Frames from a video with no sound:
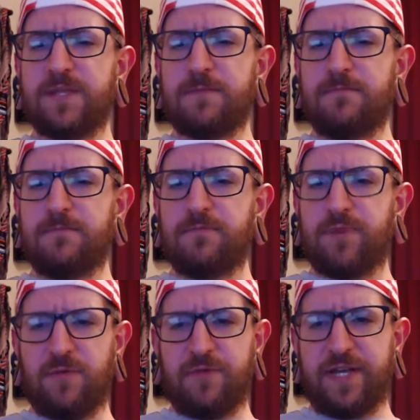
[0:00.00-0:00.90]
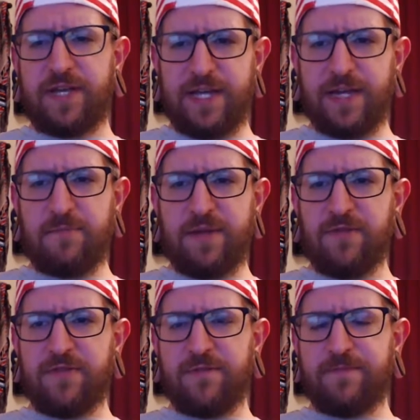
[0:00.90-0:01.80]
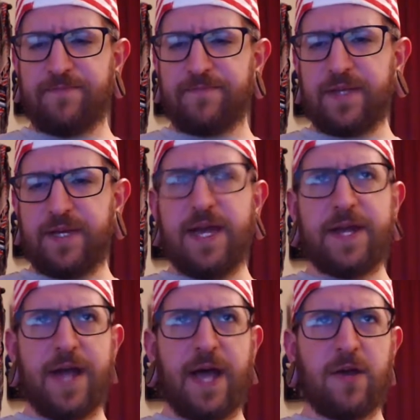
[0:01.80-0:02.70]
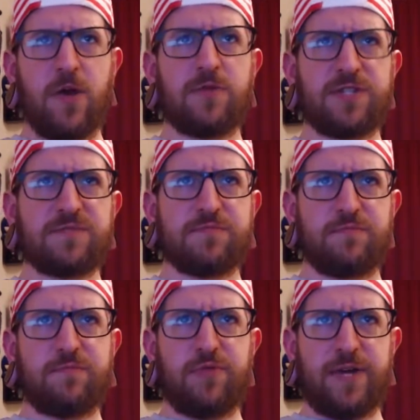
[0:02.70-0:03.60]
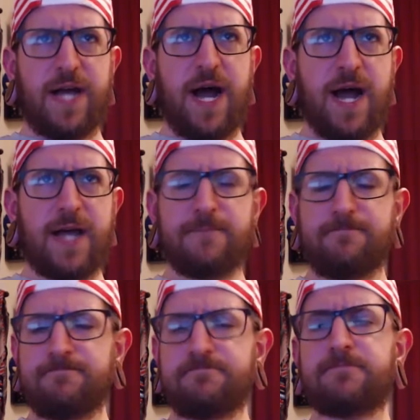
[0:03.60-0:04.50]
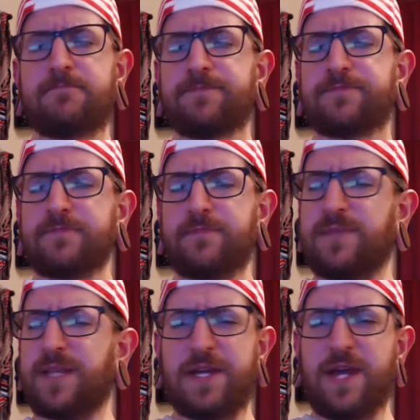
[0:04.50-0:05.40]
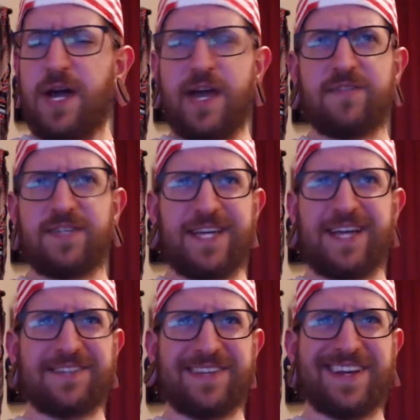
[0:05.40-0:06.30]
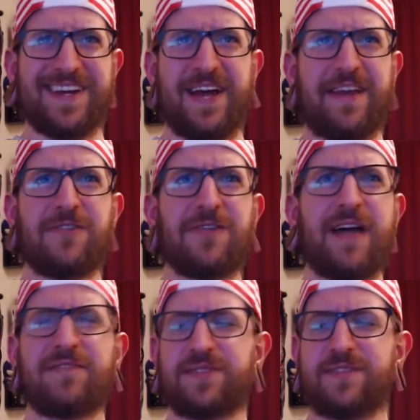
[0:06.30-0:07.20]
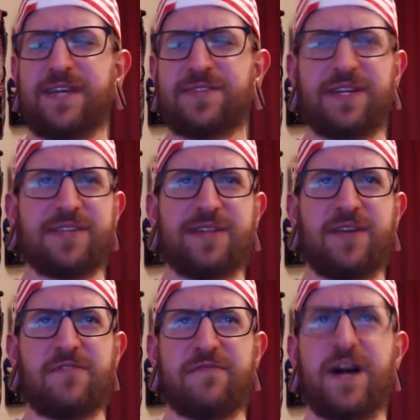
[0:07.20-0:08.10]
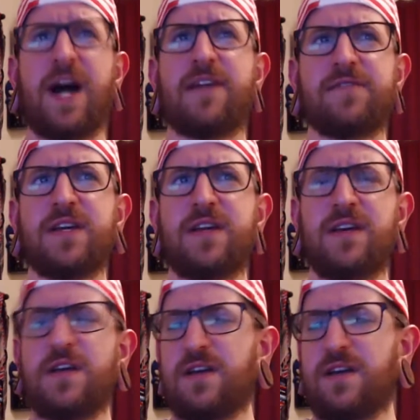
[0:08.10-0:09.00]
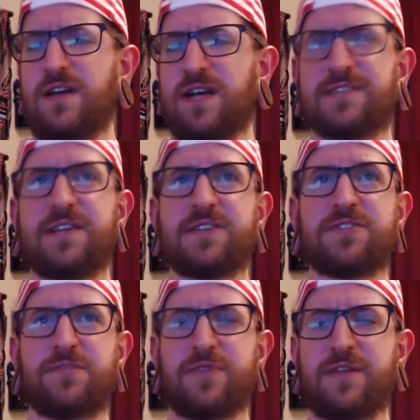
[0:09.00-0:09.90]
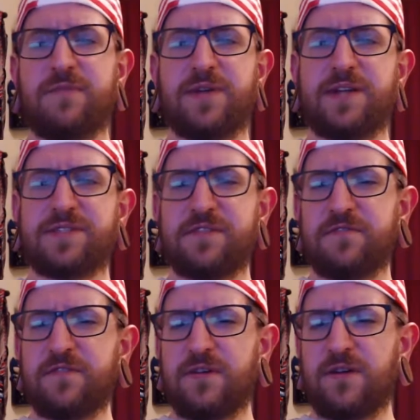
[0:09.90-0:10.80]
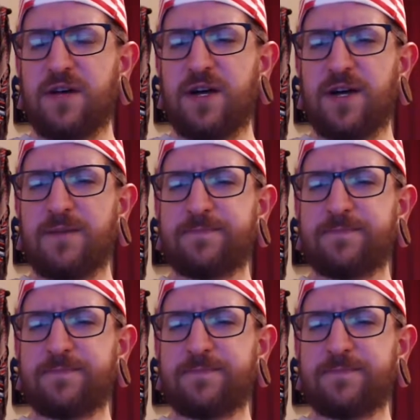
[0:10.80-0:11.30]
But when you can get a beer at 9.0, which is pretty high, and not have it taste like a 9.0, have it taste like a standard 5, that's actually pretty impressive. I'm